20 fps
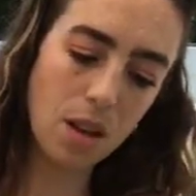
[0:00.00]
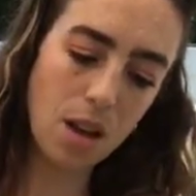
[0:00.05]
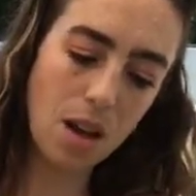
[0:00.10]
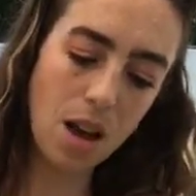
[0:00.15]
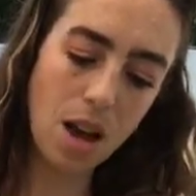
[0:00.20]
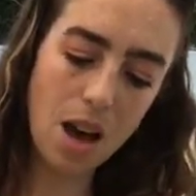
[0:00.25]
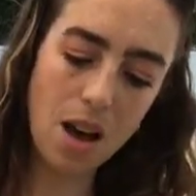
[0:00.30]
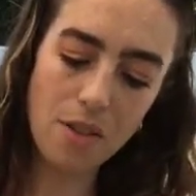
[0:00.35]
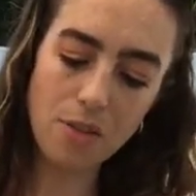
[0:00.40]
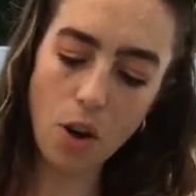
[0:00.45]

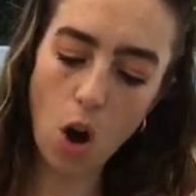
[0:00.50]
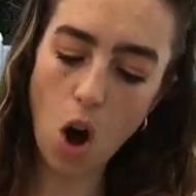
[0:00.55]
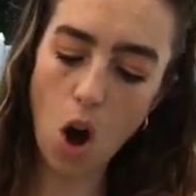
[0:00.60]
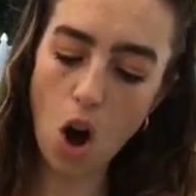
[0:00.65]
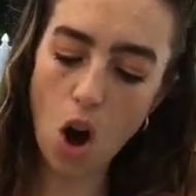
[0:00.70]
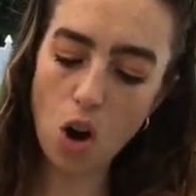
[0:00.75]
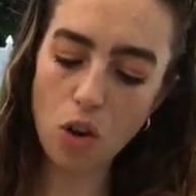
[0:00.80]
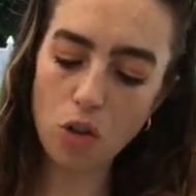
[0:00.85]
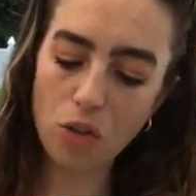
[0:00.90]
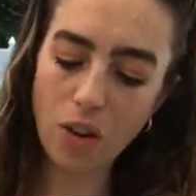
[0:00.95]
of
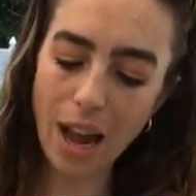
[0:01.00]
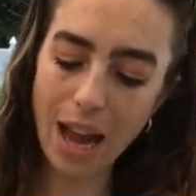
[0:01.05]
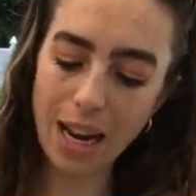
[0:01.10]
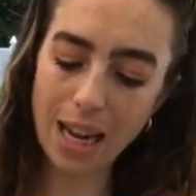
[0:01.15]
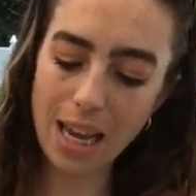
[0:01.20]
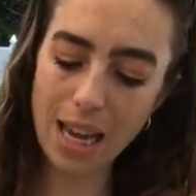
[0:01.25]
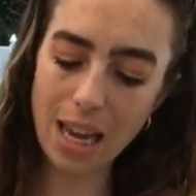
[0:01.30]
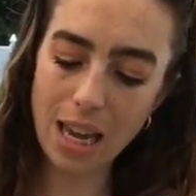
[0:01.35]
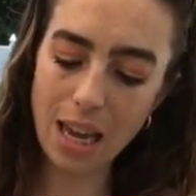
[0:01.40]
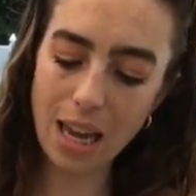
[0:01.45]

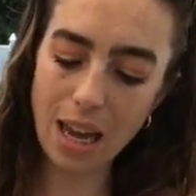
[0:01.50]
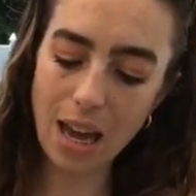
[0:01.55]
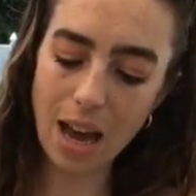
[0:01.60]
already